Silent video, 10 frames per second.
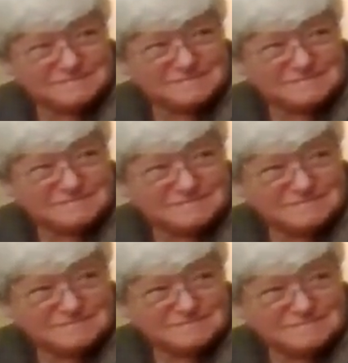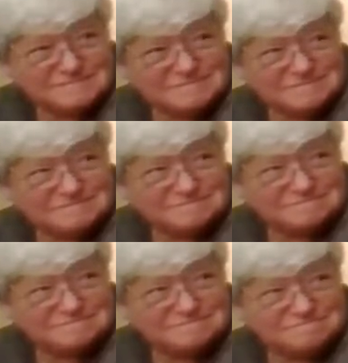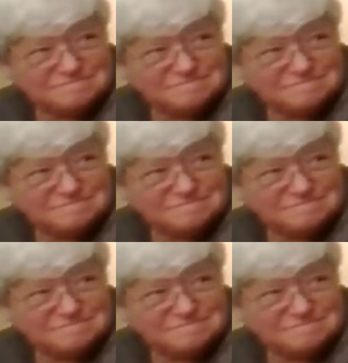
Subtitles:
[no speech]